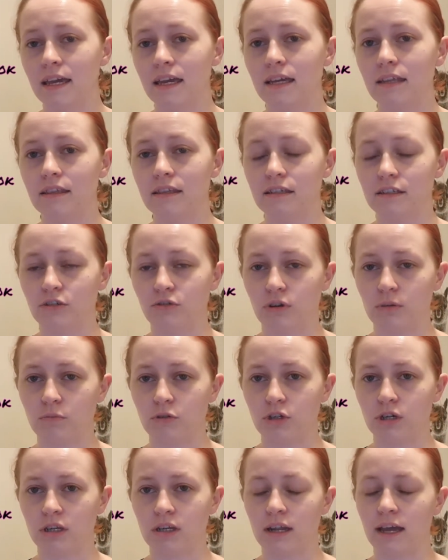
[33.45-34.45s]
in the
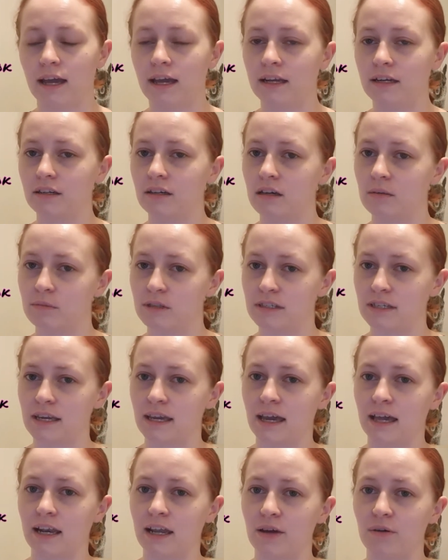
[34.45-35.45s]
description and come and
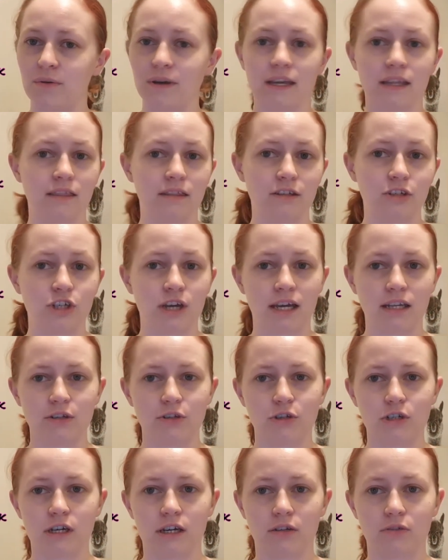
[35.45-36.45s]
say hello in the chat
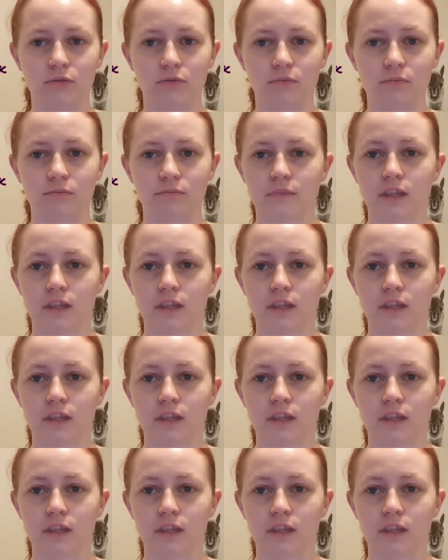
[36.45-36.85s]
channel.